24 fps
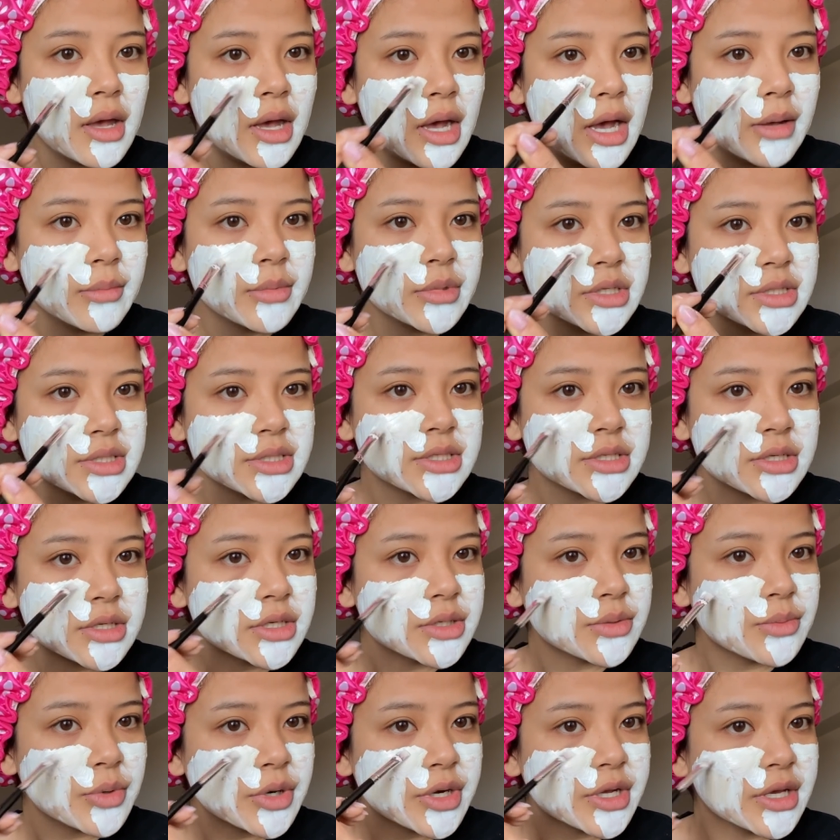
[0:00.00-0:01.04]
I'm gonna
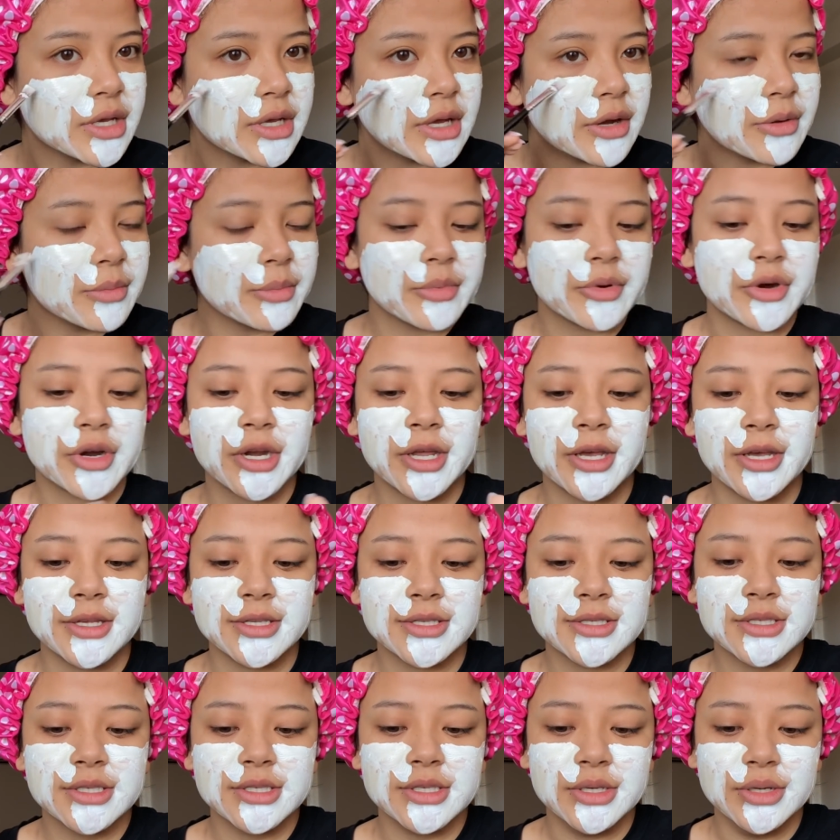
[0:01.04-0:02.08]
start working out pretty
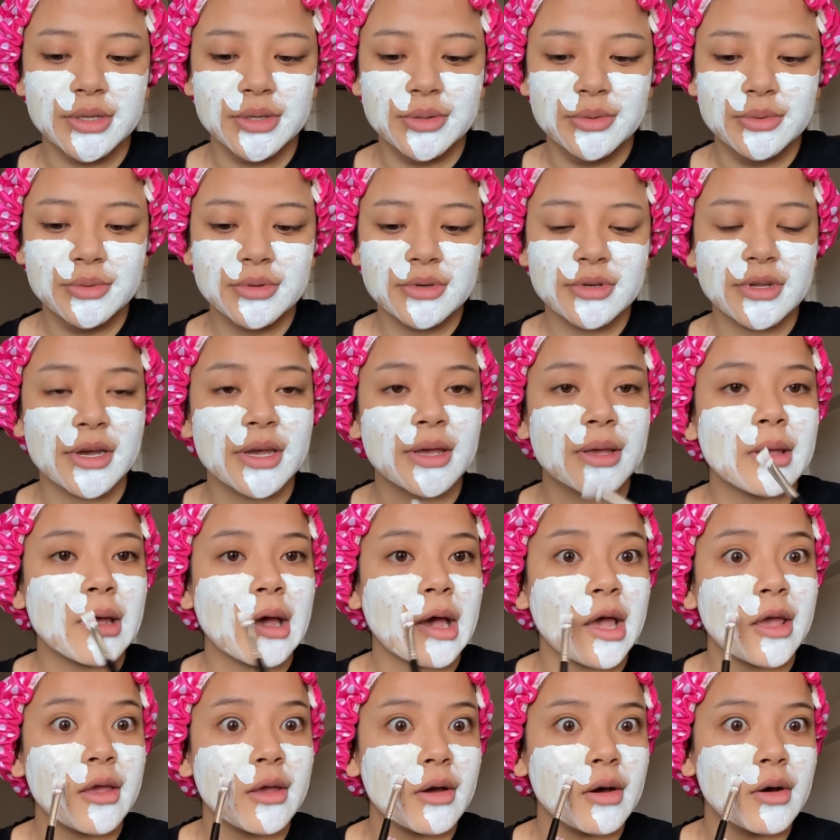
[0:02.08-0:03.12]
soon. I
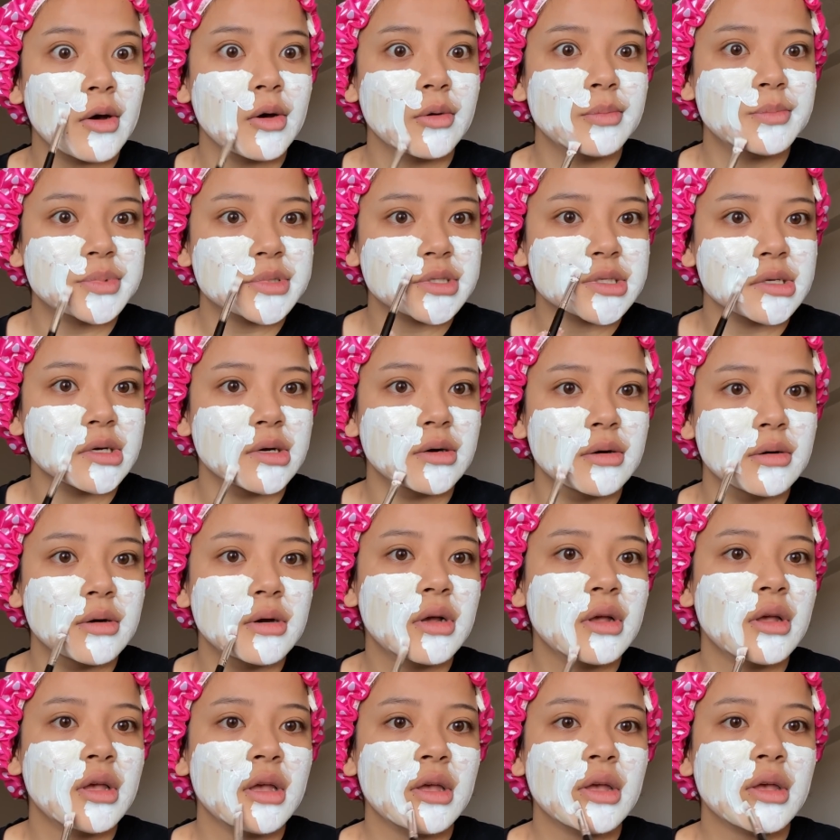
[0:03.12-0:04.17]
hope so,
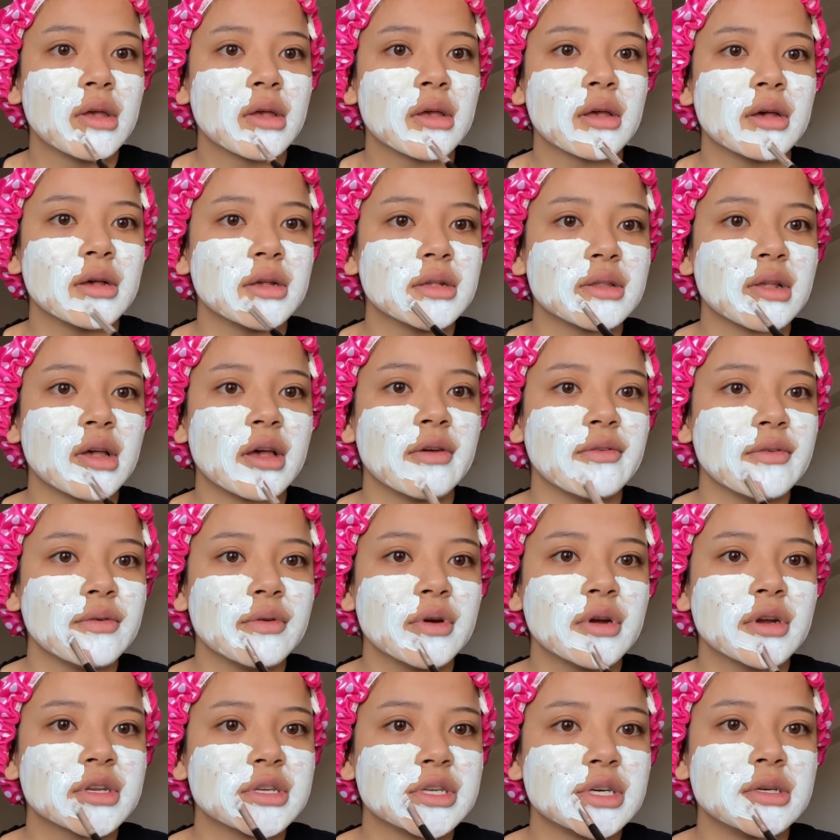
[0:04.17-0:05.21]
because I haven't
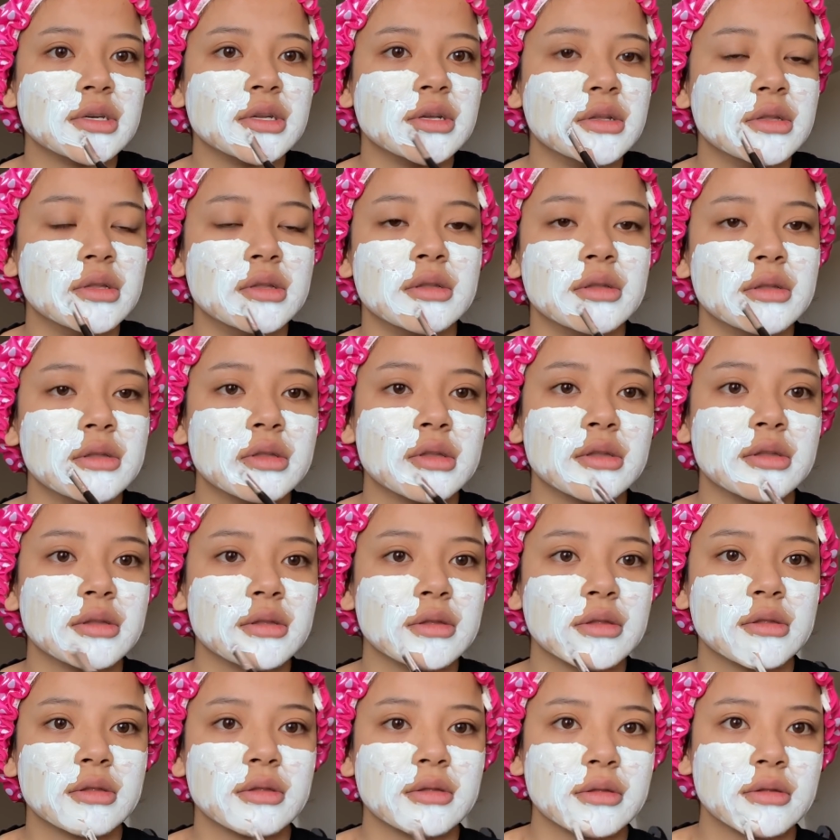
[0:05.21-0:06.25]
worked out in
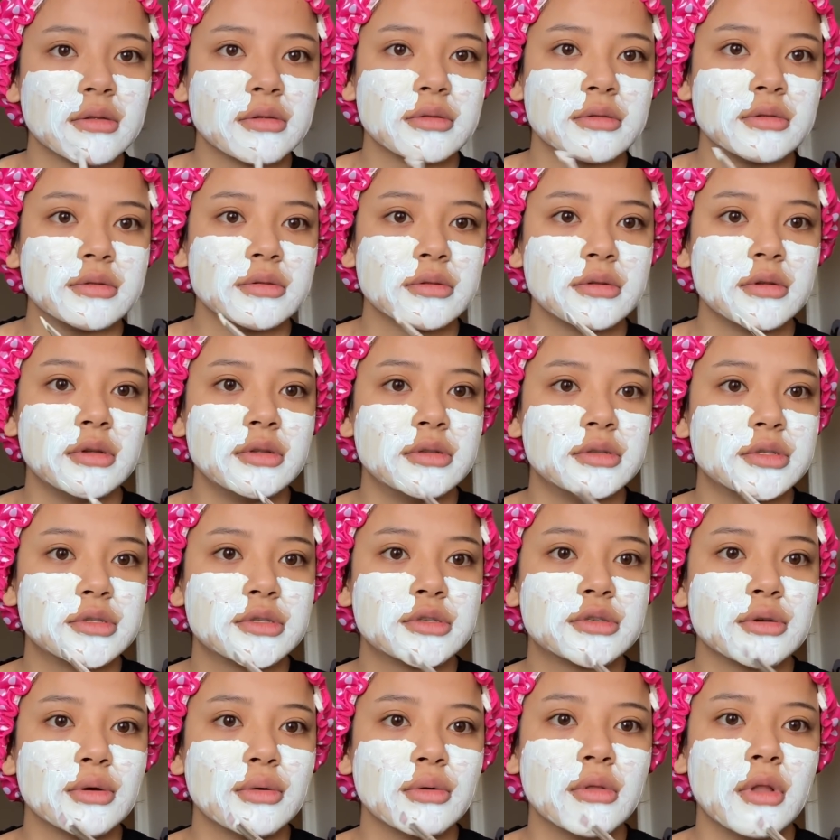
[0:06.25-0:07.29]

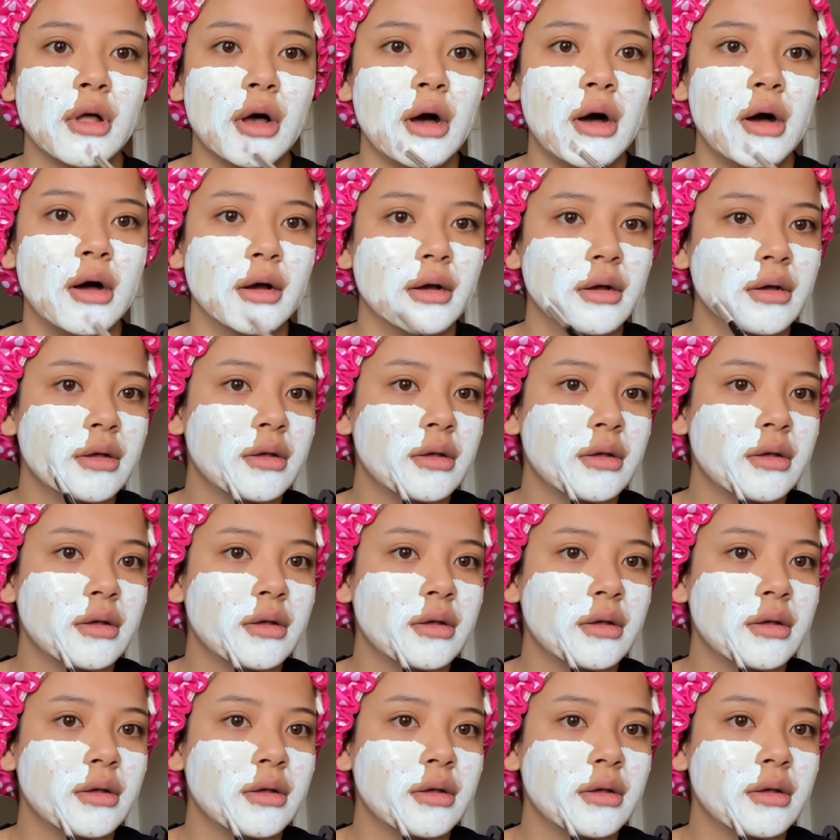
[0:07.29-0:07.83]
so long.